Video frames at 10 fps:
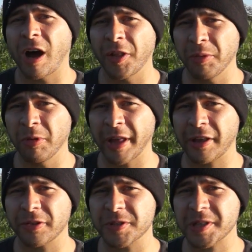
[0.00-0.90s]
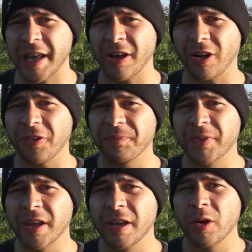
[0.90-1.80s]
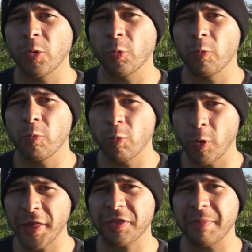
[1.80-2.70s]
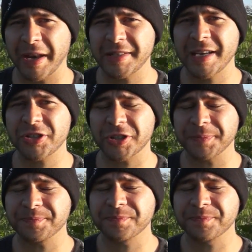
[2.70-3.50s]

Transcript: on the molecular scale with meditation.